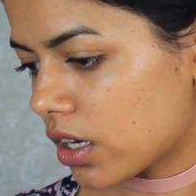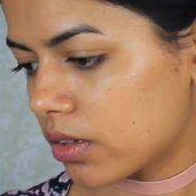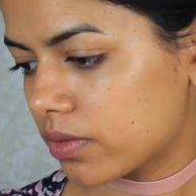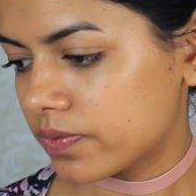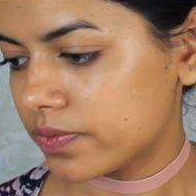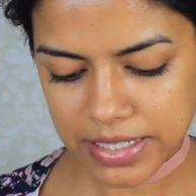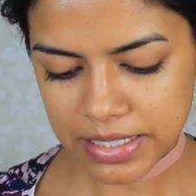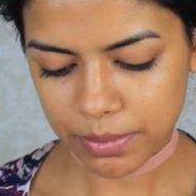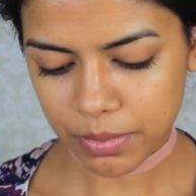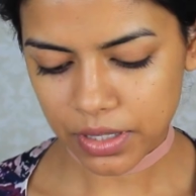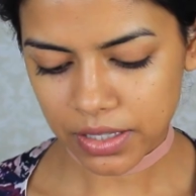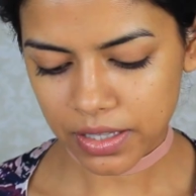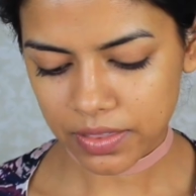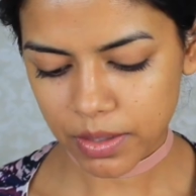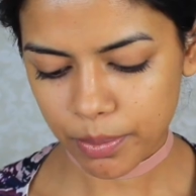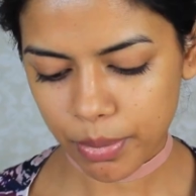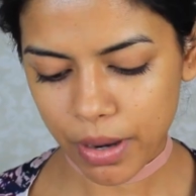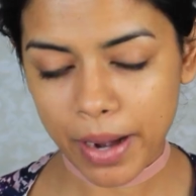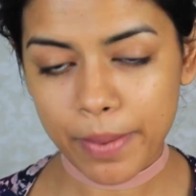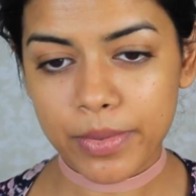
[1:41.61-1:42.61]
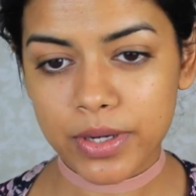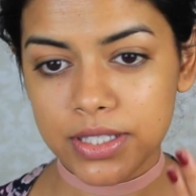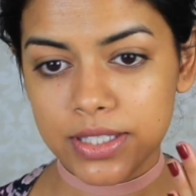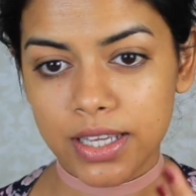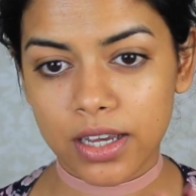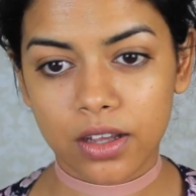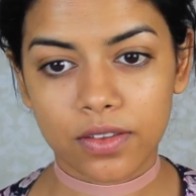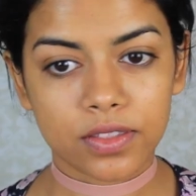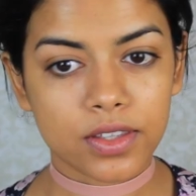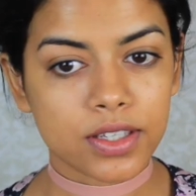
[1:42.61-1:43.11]
Oh, I'm gonna let the primer
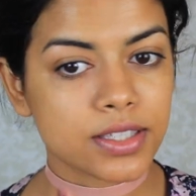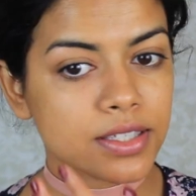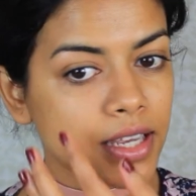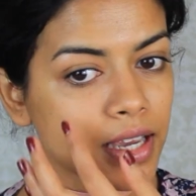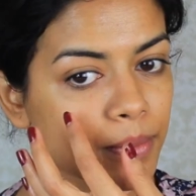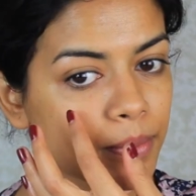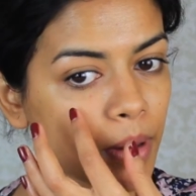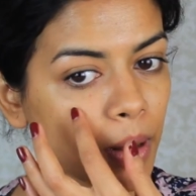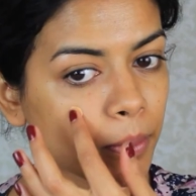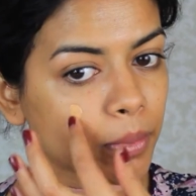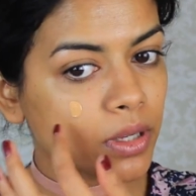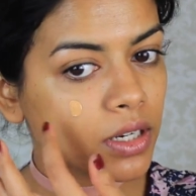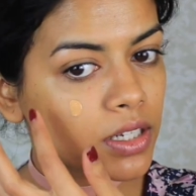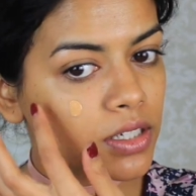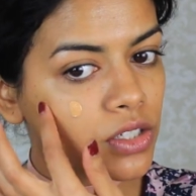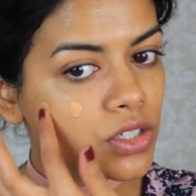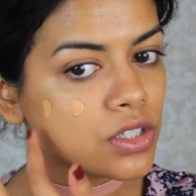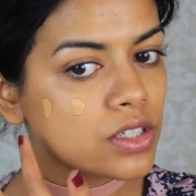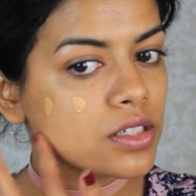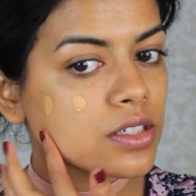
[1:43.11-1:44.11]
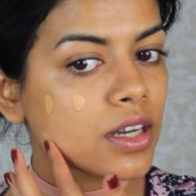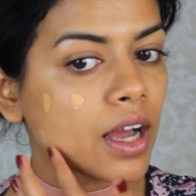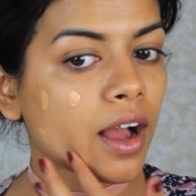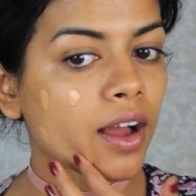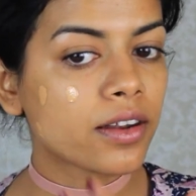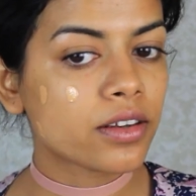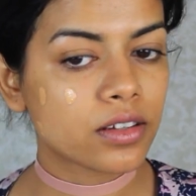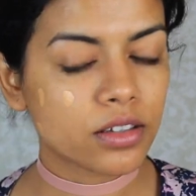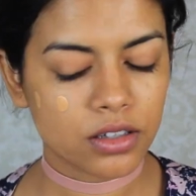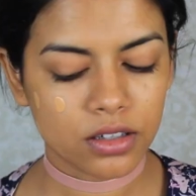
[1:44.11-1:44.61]
set on this side, but I'm gonna just
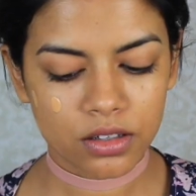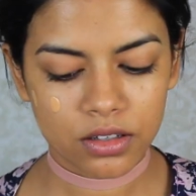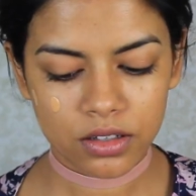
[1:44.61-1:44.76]
dot.